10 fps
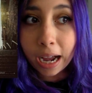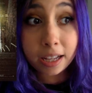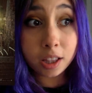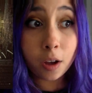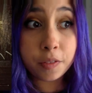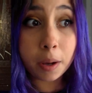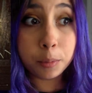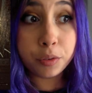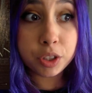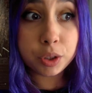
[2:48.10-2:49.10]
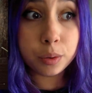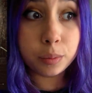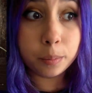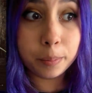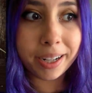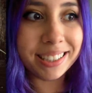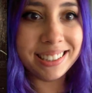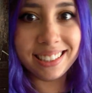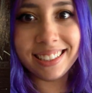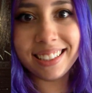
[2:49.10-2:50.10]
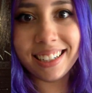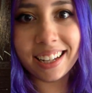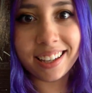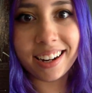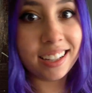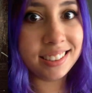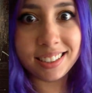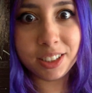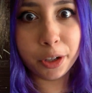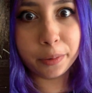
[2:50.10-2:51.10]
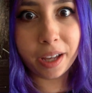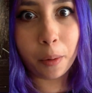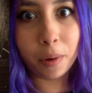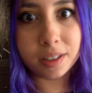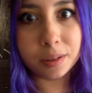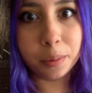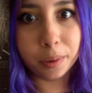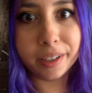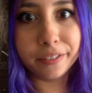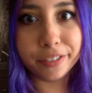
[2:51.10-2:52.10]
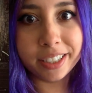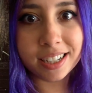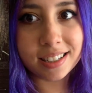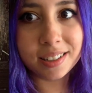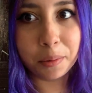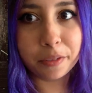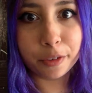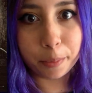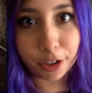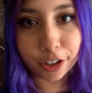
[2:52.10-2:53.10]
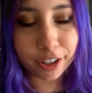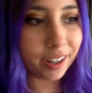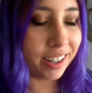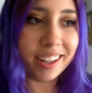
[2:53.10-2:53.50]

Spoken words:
I love that movie too. But I didn't, again, I didn't know that was Joaquin Phoenix, the one from Her.